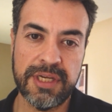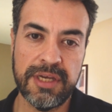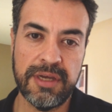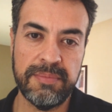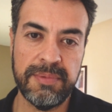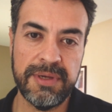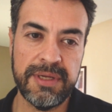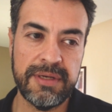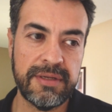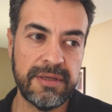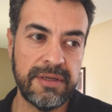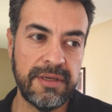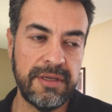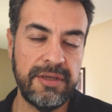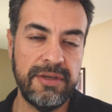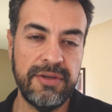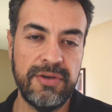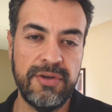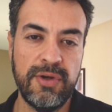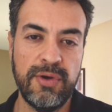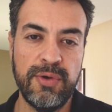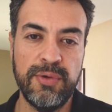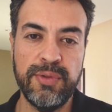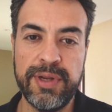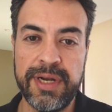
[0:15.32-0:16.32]
helmet,
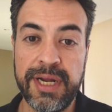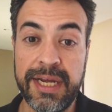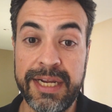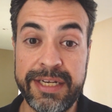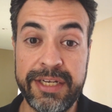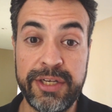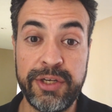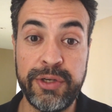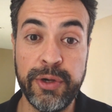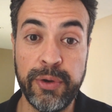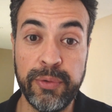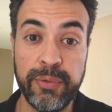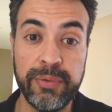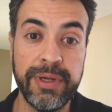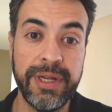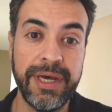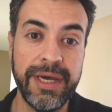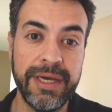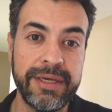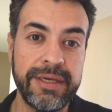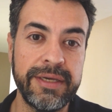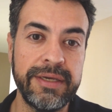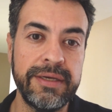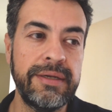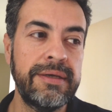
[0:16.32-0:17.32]
you know that I don't
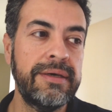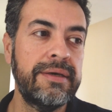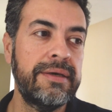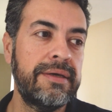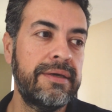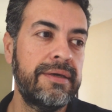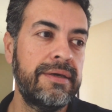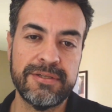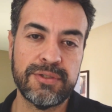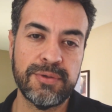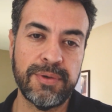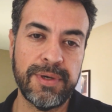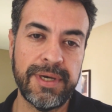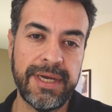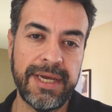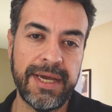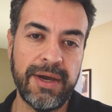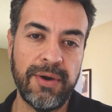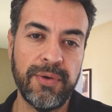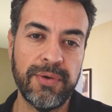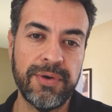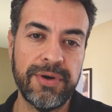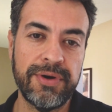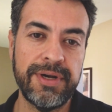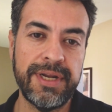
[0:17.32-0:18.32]
like it. So I
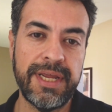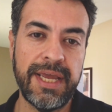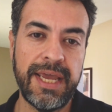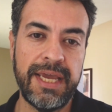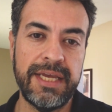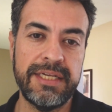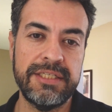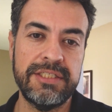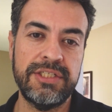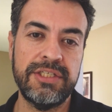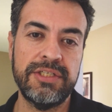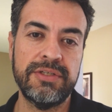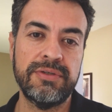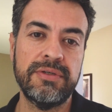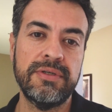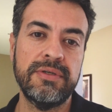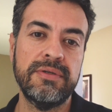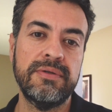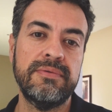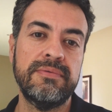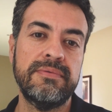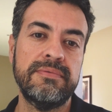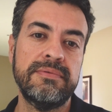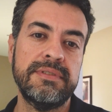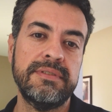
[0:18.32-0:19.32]
ordered a
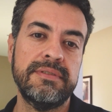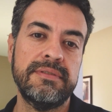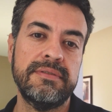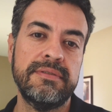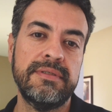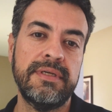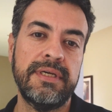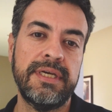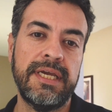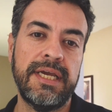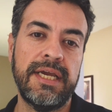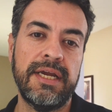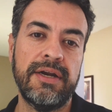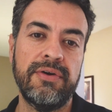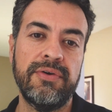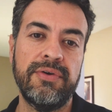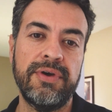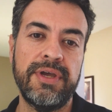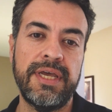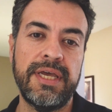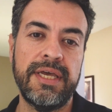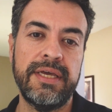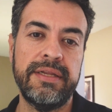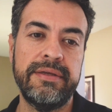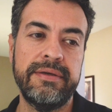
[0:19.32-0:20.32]
Giro
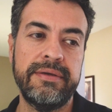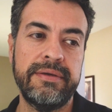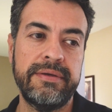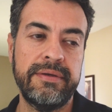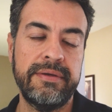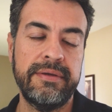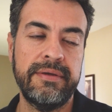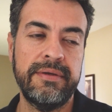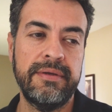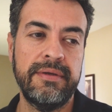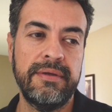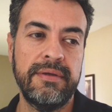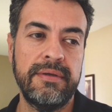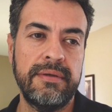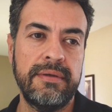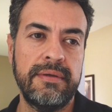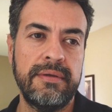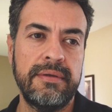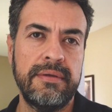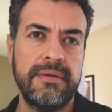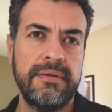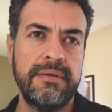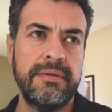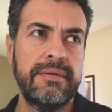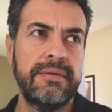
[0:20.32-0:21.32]
Aerohead
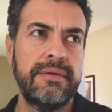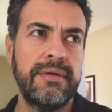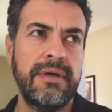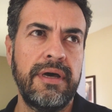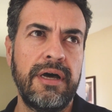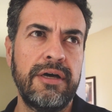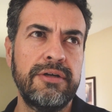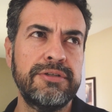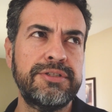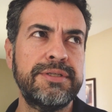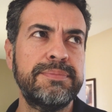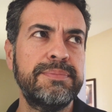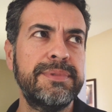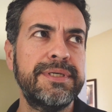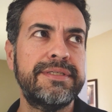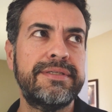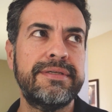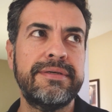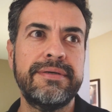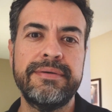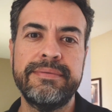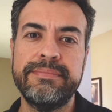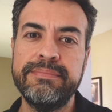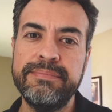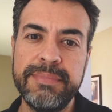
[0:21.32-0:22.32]

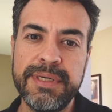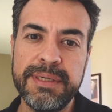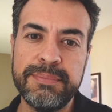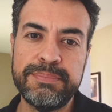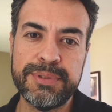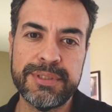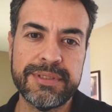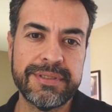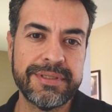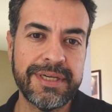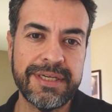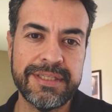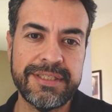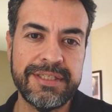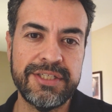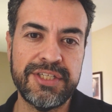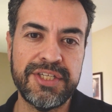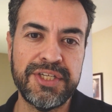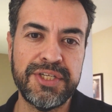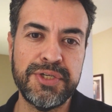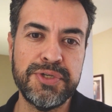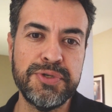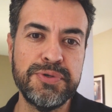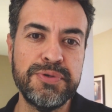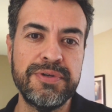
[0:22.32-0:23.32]
Ultimate MIPs, that's this
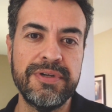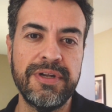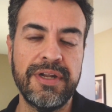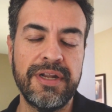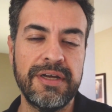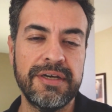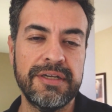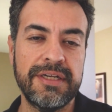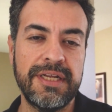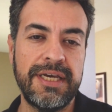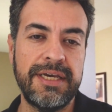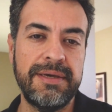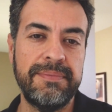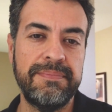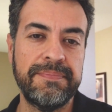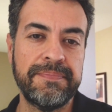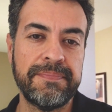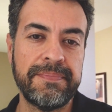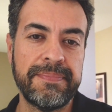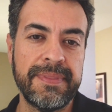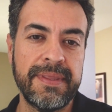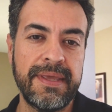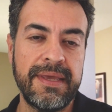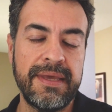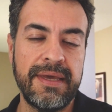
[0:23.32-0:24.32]
huge long name,
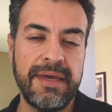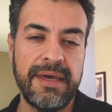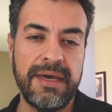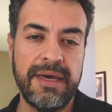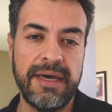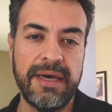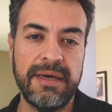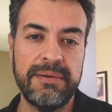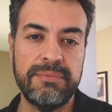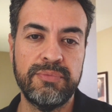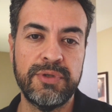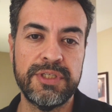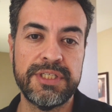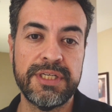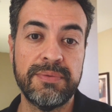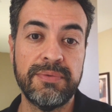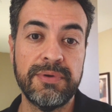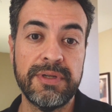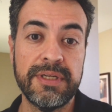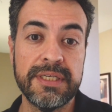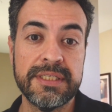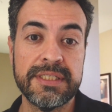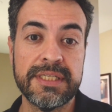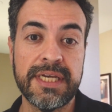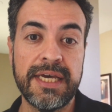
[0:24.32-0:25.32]
which I'm
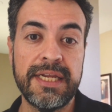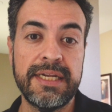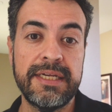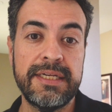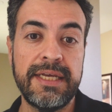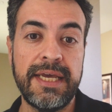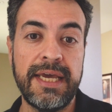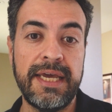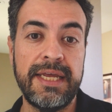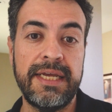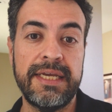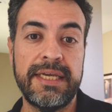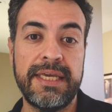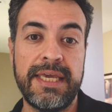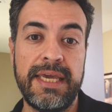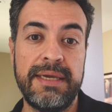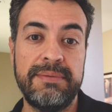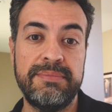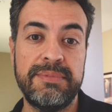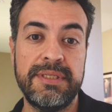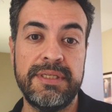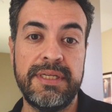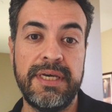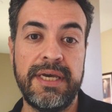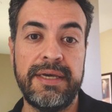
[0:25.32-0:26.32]
really excited, and it
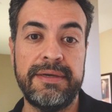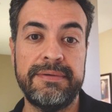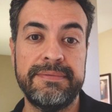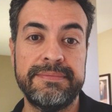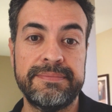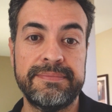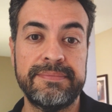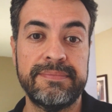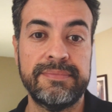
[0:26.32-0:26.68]
came today.